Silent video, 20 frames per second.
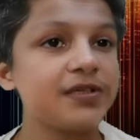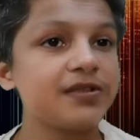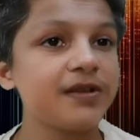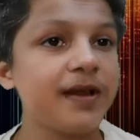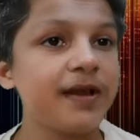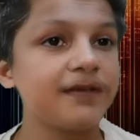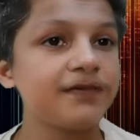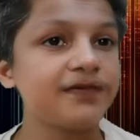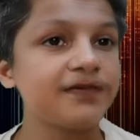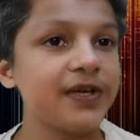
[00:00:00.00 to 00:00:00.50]

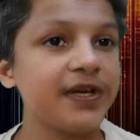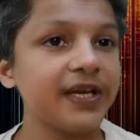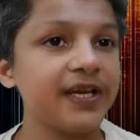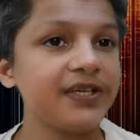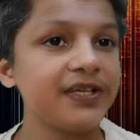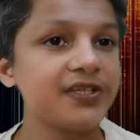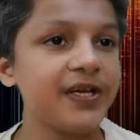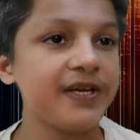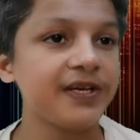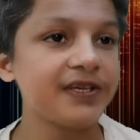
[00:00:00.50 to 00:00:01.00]
laughter
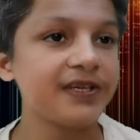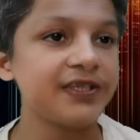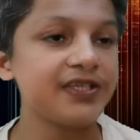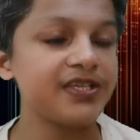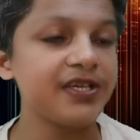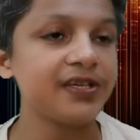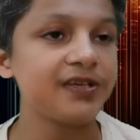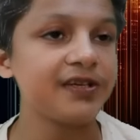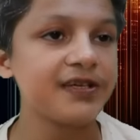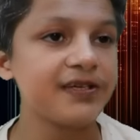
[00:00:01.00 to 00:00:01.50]
and
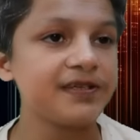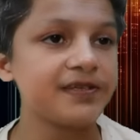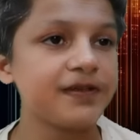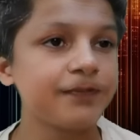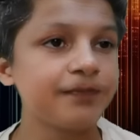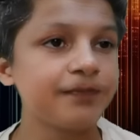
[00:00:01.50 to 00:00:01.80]
cheers.